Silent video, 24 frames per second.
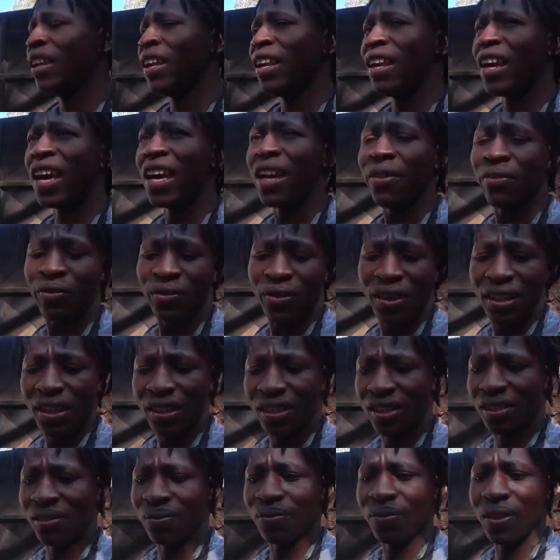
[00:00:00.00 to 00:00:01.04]
life here,
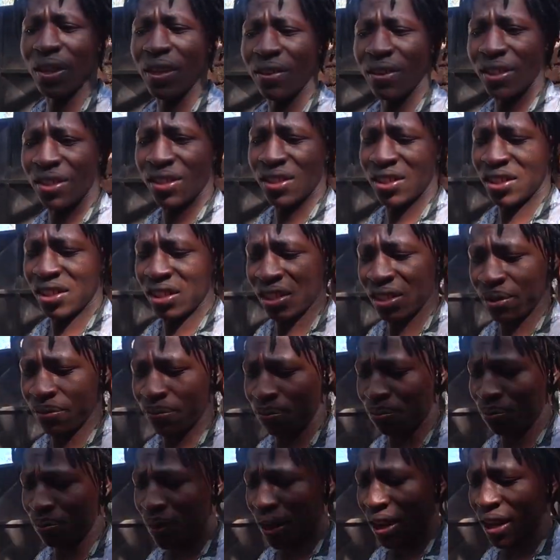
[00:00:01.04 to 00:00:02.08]
it is very cheap
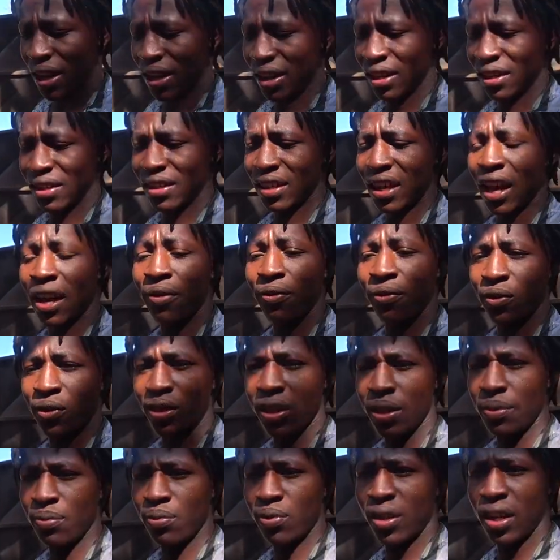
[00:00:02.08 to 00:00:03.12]
and
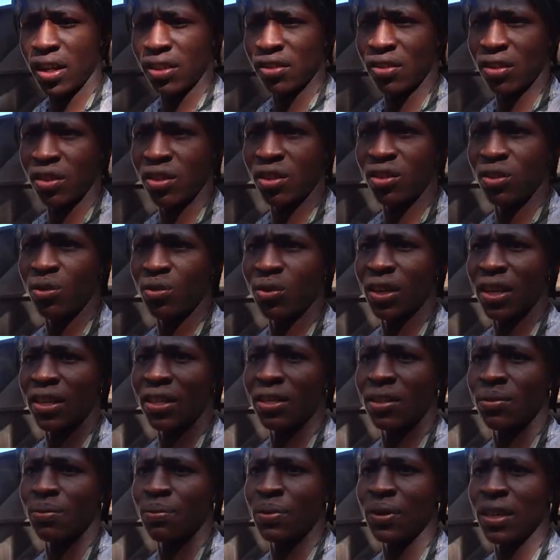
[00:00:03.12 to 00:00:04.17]
affordable. Actually, you can
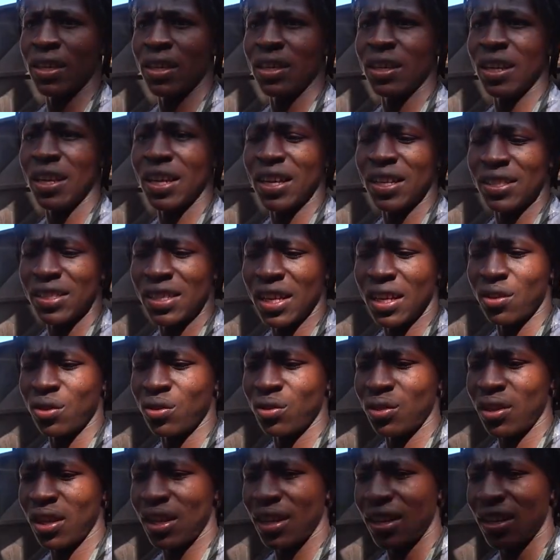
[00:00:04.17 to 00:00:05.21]
spend less a
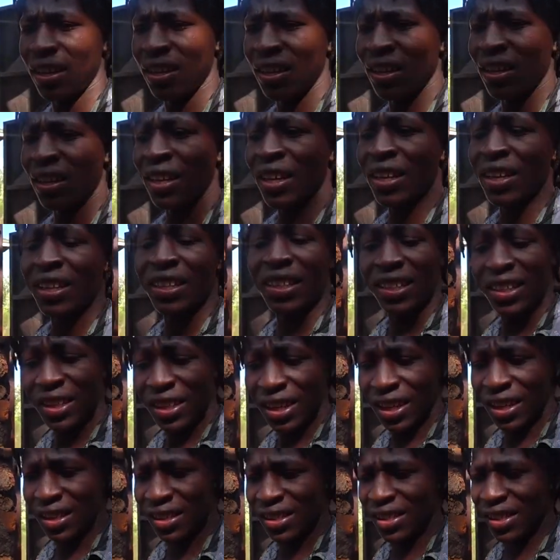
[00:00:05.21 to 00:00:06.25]
dollar in
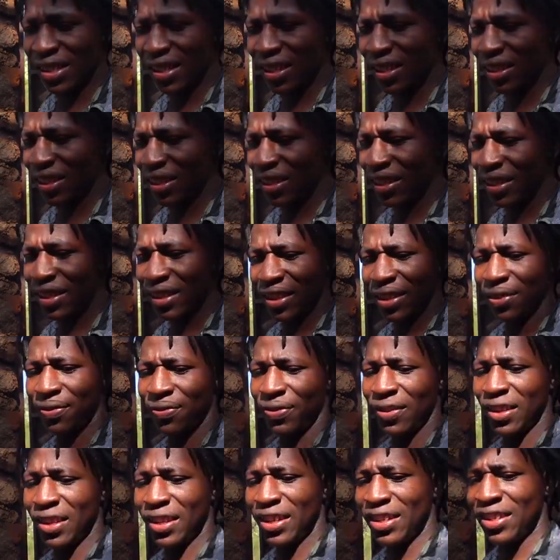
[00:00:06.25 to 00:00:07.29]
a day here in the
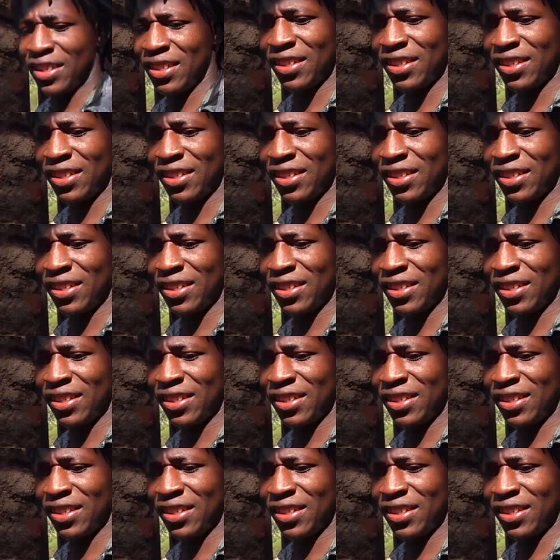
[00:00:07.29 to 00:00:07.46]
village.